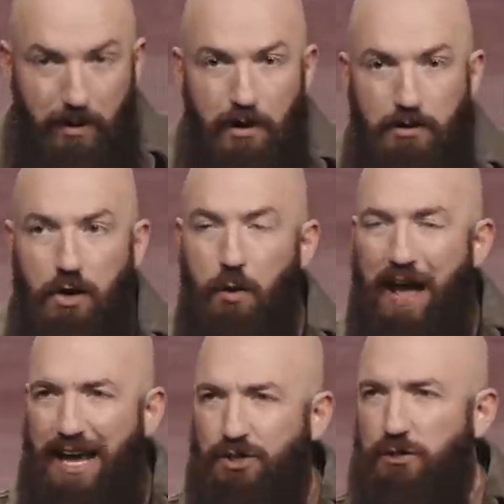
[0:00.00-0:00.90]
No, no,
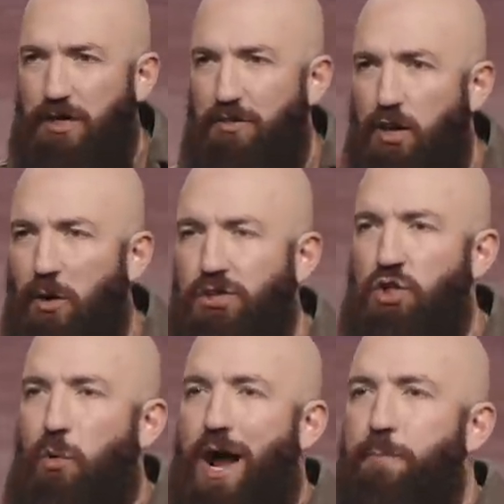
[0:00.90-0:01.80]
ask yourself that question
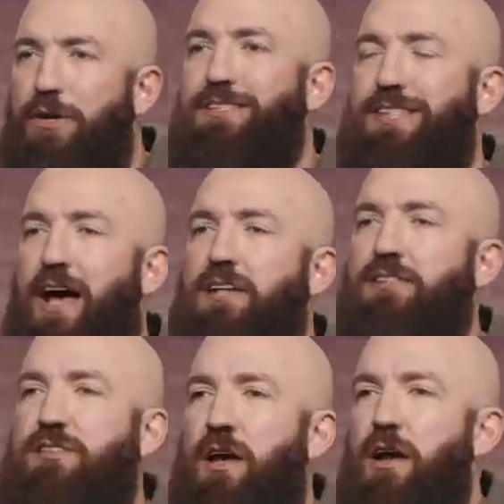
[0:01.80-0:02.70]
Do I
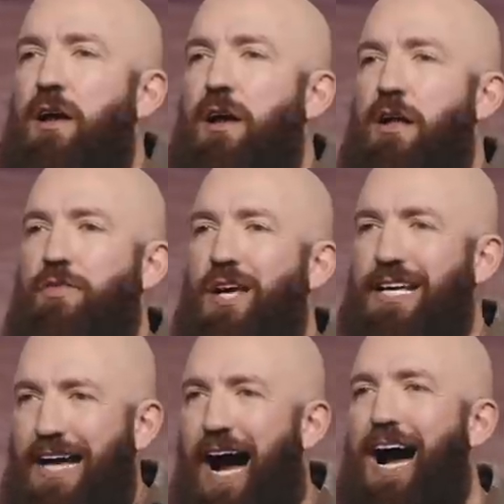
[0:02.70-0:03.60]
possess the
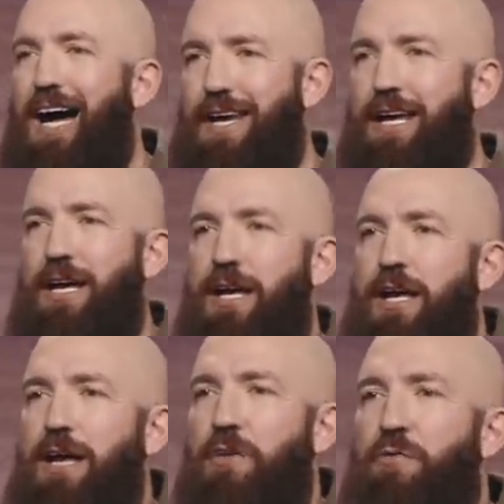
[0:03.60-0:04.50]
God
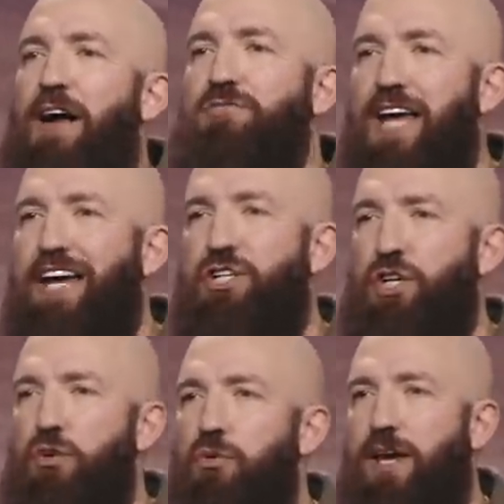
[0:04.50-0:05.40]

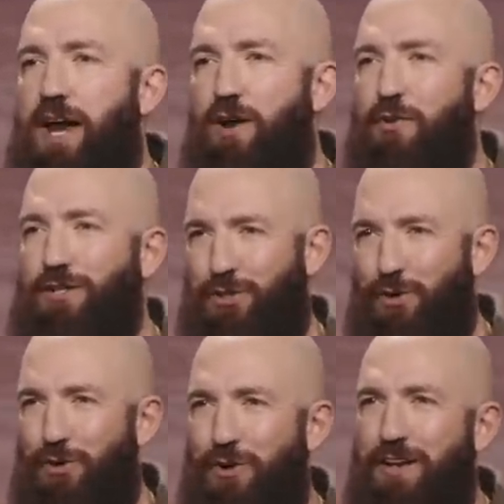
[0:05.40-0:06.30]
foundational
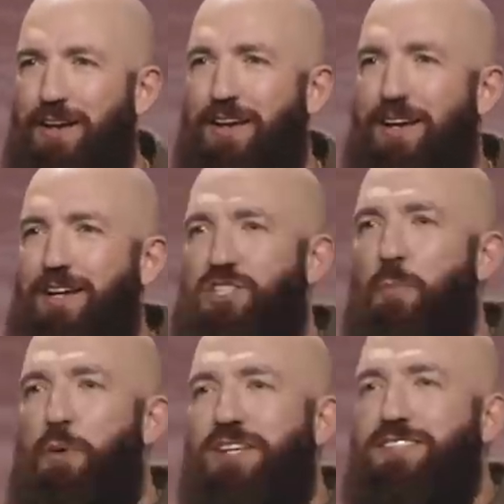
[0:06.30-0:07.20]
character to
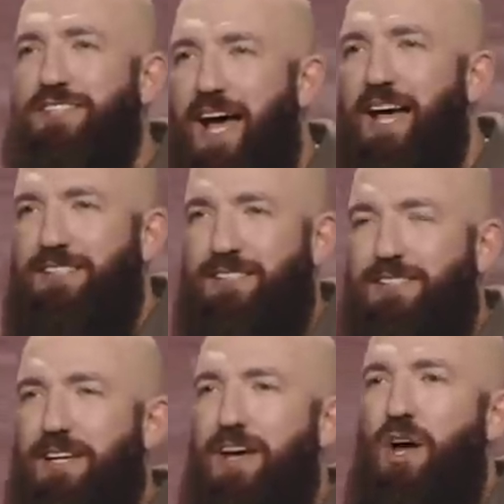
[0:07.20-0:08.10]

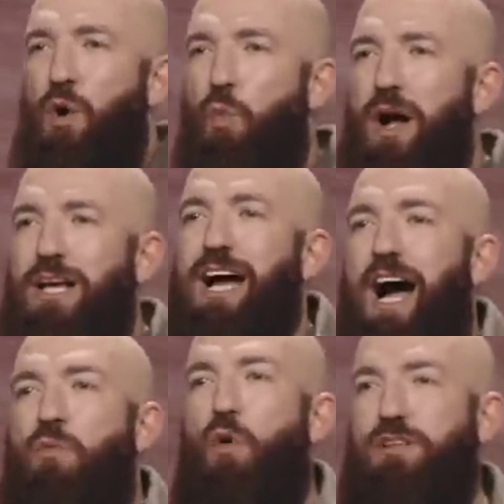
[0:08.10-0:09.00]
possess what
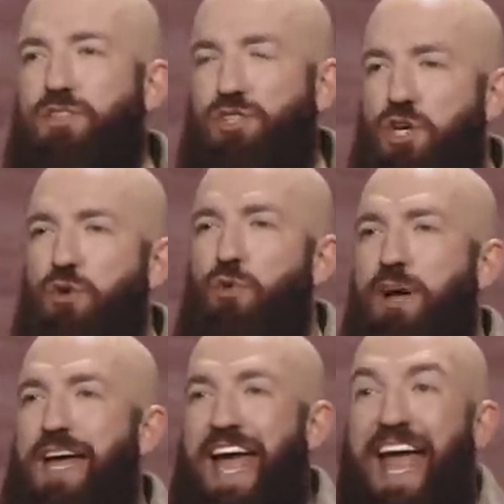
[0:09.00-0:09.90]
God wants to
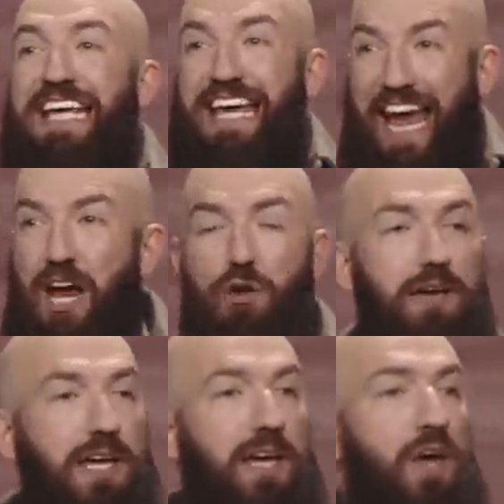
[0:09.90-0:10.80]
and
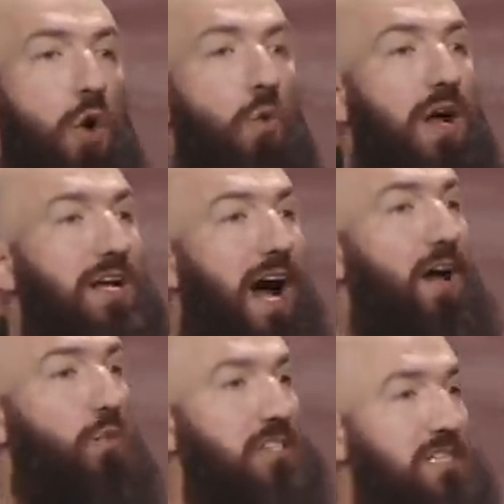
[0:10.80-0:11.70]
carry what
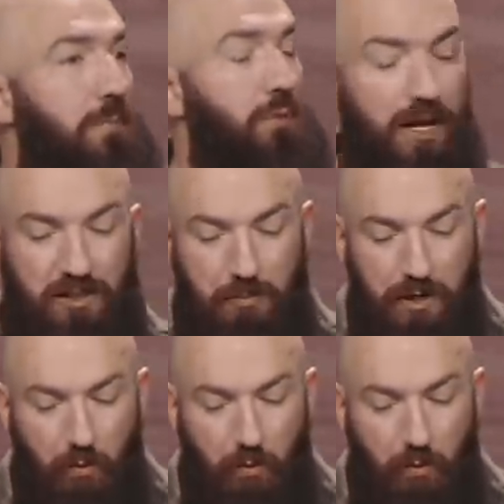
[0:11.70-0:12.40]
God wants to bless me